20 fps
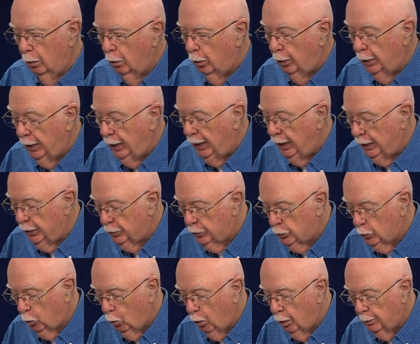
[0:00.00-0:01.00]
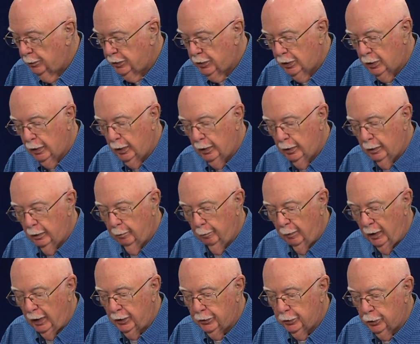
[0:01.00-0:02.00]
on a Swampscott,
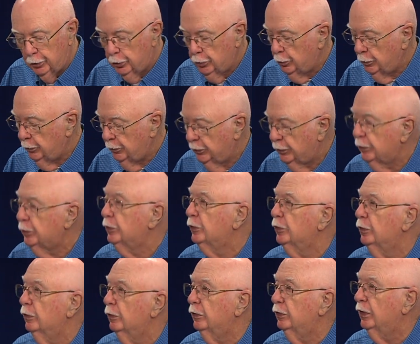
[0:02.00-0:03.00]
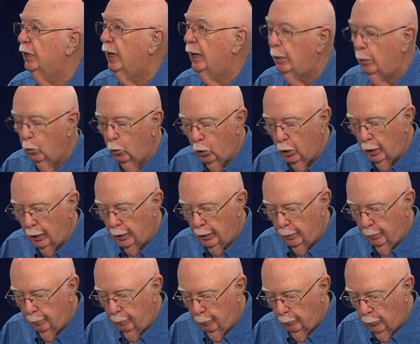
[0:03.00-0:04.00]
Massachusetts
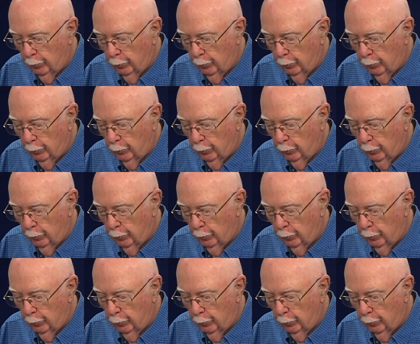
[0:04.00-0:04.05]
sidewalk.